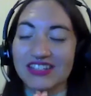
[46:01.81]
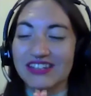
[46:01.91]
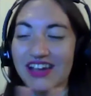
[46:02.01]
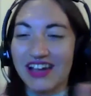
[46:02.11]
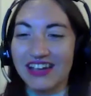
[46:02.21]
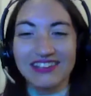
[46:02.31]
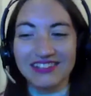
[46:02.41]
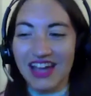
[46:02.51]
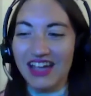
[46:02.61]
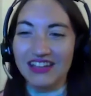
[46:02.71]
And I
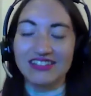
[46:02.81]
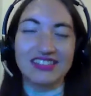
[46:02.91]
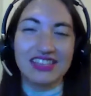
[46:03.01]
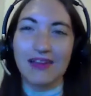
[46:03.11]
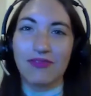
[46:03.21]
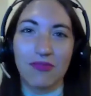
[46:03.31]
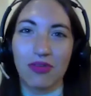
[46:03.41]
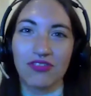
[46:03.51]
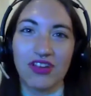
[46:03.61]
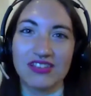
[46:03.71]
I see that for
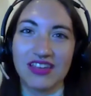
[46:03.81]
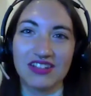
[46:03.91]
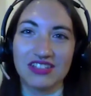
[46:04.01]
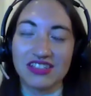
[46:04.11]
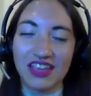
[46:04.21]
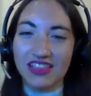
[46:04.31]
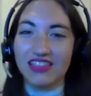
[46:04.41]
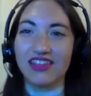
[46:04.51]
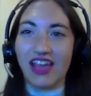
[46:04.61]
both of us. I just like the